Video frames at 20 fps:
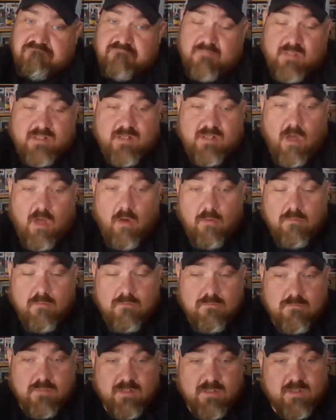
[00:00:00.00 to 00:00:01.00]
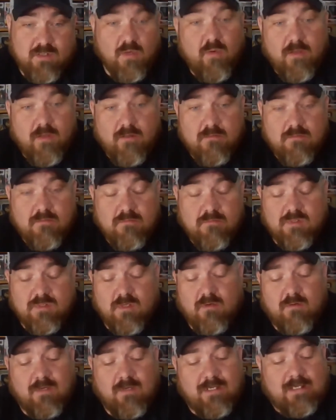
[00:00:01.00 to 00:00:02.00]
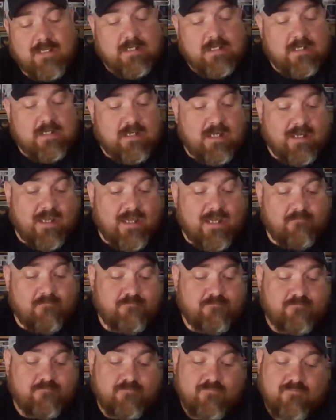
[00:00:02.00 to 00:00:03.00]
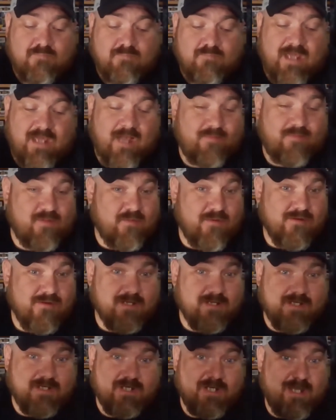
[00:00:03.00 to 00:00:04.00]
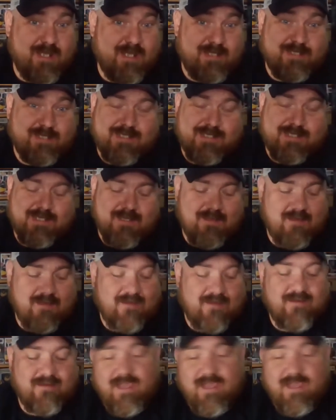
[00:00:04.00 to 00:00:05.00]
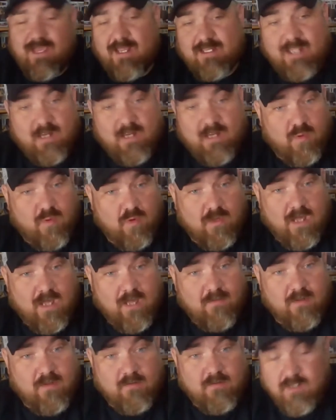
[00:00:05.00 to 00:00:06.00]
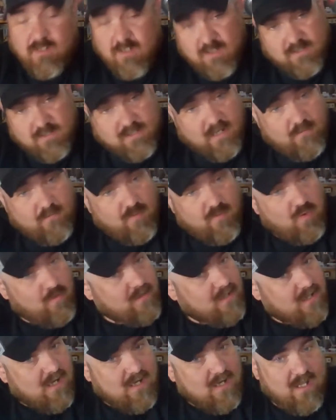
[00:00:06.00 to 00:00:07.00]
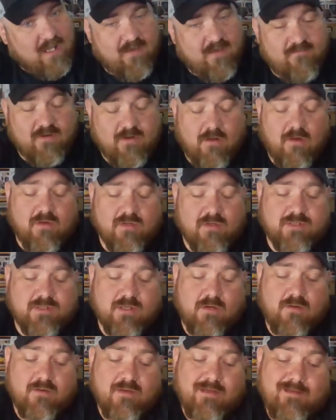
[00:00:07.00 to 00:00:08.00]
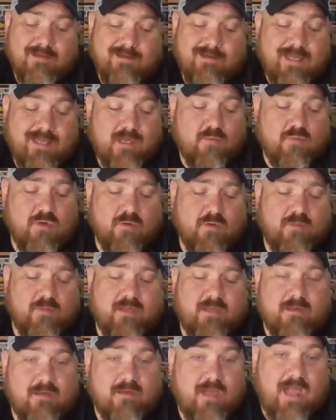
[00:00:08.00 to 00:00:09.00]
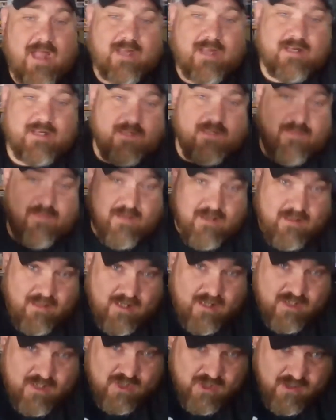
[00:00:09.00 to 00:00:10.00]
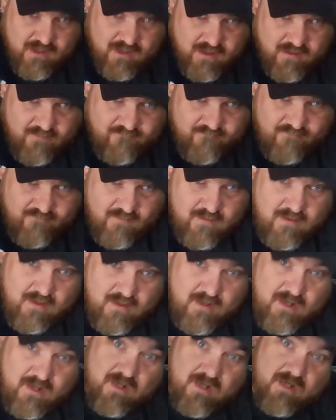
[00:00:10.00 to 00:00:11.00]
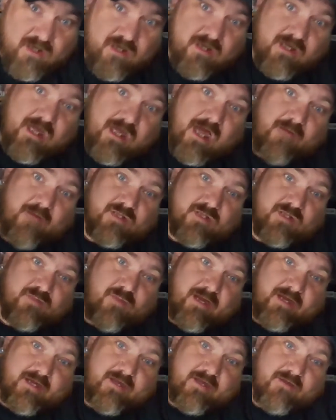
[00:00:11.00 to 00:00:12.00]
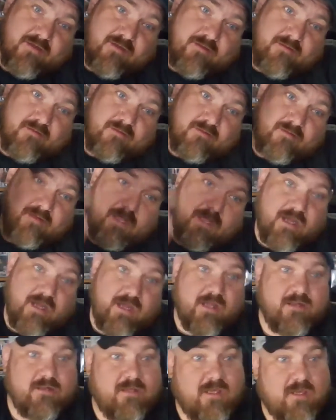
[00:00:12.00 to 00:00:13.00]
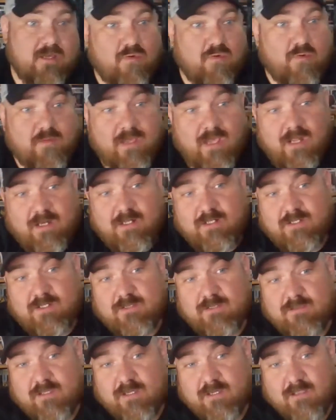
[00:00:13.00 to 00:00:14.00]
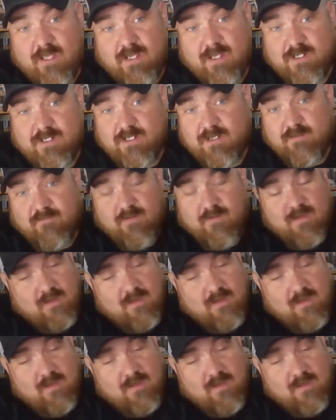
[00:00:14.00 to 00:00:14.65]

Let's go. Let's do it. So again, Captain America Chase and Deadpool Common. Deadpool we did not have at all, so he will be added to the collection of Commons back here, and he will be added to the collection of